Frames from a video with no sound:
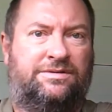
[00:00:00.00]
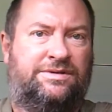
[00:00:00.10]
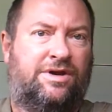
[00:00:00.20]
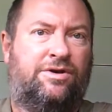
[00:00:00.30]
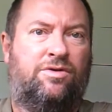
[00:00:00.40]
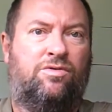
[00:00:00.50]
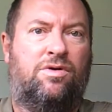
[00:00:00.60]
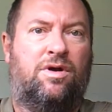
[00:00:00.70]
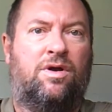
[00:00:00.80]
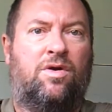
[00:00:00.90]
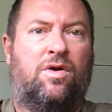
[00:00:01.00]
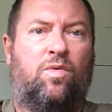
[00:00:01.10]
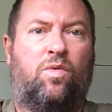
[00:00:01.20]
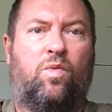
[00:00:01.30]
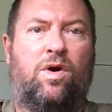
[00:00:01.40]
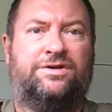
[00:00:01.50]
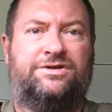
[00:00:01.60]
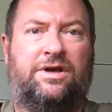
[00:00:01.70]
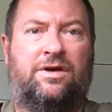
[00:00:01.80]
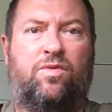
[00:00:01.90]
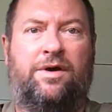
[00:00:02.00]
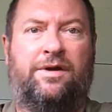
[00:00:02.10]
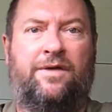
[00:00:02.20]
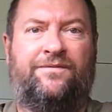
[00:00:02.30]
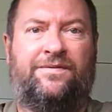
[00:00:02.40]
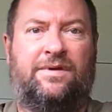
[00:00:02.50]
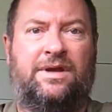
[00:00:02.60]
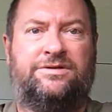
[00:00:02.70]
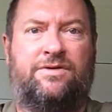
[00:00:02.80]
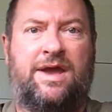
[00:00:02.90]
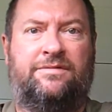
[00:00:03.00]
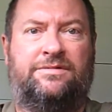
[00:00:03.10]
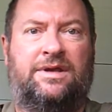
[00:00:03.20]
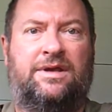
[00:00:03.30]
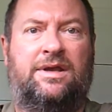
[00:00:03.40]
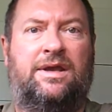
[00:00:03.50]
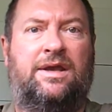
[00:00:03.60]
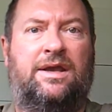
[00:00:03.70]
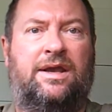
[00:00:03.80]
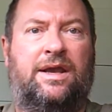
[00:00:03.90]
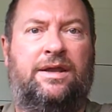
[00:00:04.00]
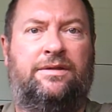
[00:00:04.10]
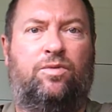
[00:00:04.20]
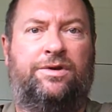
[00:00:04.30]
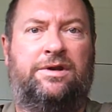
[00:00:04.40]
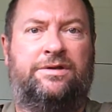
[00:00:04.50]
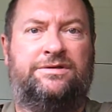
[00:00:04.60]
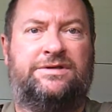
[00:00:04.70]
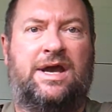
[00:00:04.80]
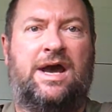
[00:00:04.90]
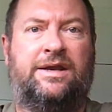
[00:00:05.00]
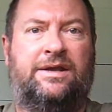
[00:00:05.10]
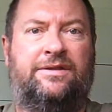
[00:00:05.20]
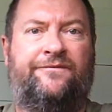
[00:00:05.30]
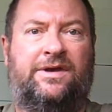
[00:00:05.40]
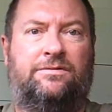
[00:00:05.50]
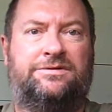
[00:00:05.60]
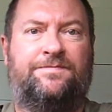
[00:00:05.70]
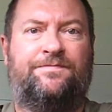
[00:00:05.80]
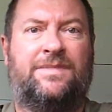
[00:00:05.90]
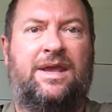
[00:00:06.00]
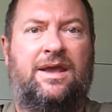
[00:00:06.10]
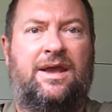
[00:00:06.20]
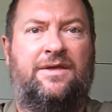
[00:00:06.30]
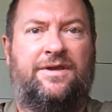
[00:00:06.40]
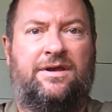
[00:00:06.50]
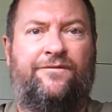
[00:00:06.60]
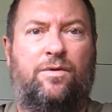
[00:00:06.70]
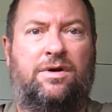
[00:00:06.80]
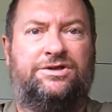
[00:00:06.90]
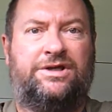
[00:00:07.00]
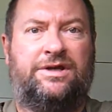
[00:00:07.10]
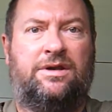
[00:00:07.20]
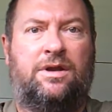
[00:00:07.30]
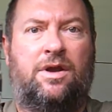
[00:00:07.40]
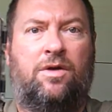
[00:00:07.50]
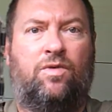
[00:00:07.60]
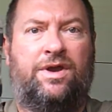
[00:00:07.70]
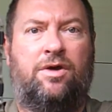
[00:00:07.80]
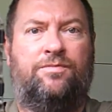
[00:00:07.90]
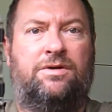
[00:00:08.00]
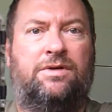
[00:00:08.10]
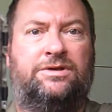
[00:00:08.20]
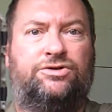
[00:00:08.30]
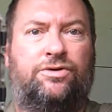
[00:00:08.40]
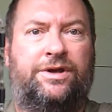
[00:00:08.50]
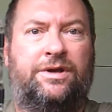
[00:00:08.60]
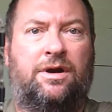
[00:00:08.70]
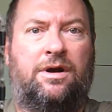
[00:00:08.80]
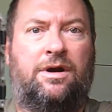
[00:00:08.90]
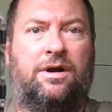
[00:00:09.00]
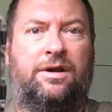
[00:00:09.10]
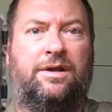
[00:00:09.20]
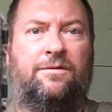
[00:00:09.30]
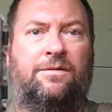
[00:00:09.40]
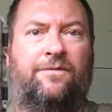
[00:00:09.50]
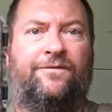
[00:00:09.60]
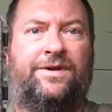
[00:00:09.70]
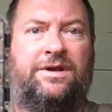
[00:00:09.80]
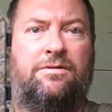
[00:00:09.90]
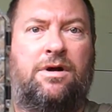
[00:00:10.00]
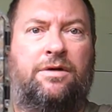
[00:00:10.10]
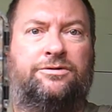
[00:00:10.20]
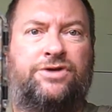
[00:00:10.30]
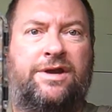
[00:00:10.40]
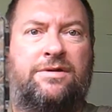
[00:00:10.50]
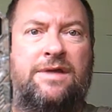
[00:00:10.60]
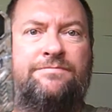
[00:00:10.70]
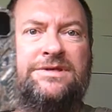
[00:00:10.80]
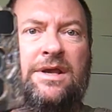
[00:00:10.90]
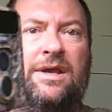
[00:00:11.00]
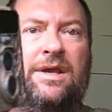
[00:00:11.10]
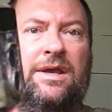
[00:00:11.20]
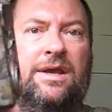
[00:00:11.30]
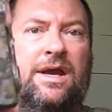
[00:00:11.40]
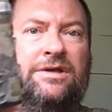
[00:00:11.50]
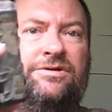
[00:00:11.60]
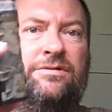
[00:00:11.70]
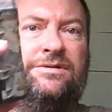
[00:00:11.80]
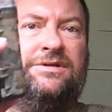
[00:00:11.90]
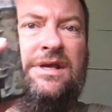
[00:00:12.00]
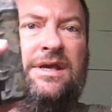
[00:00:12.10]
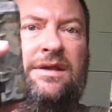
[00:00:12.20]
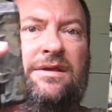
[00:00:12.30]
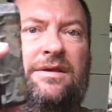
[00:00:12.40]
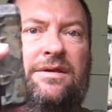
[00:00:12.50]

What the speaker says: tell you what wildlife is around in the woodlands and in the fields. Thank you for watching. We hope you enjoyed our little video on trail cams. As you can see,